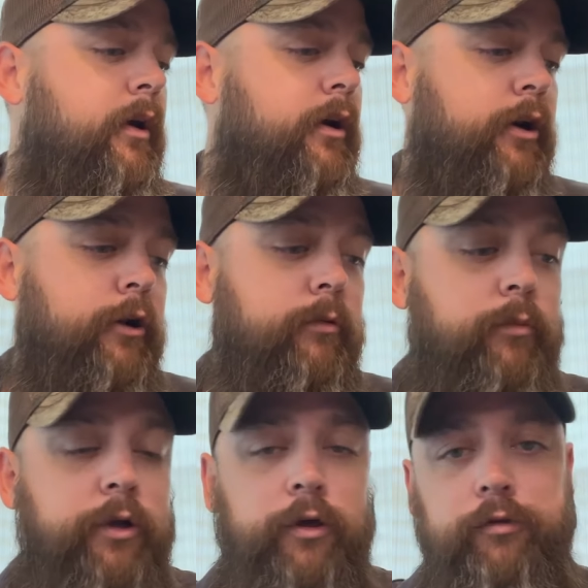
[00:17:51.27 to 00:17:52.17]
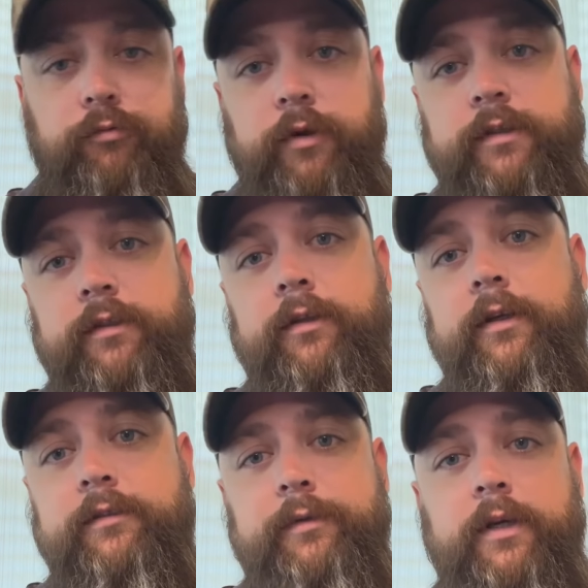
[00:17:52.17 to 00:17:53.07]
Another reason
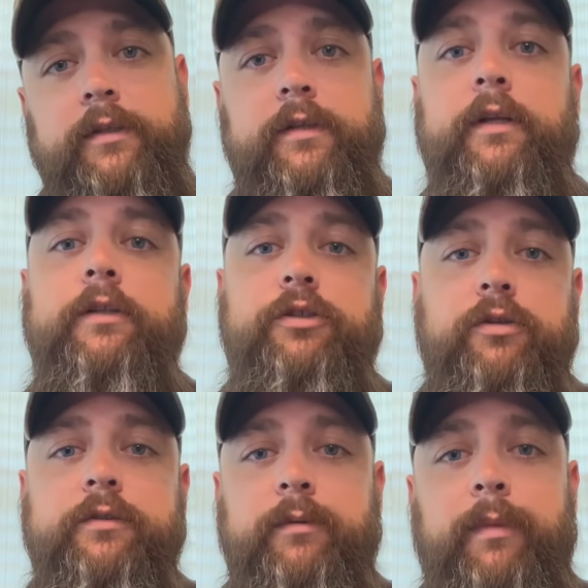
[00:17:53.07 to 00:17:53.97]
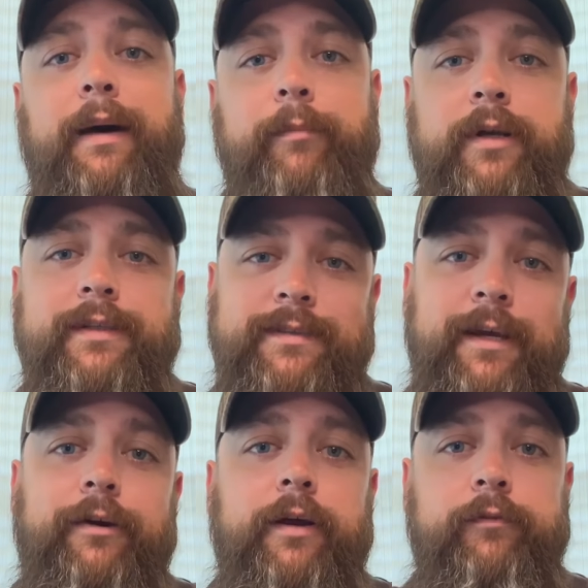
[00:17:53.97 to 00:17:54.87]
is because it ensures that my money's
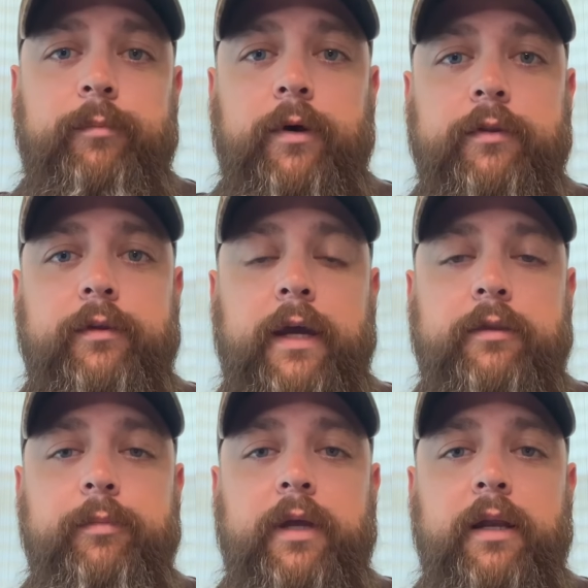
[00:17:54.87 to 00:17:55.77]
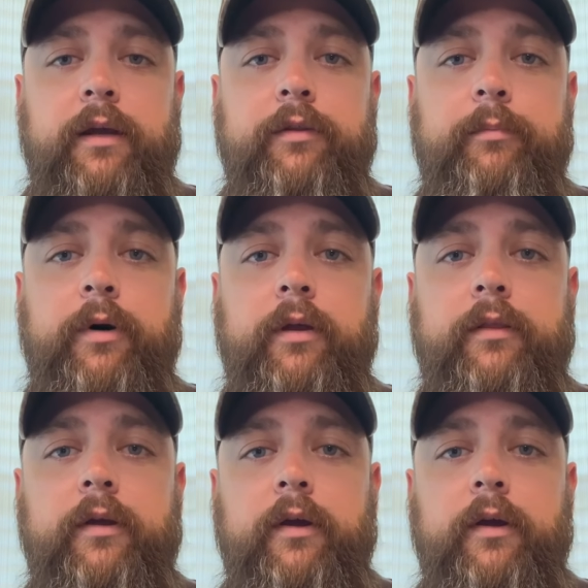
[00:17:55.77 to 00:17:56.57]
there every month at the beginning of the month.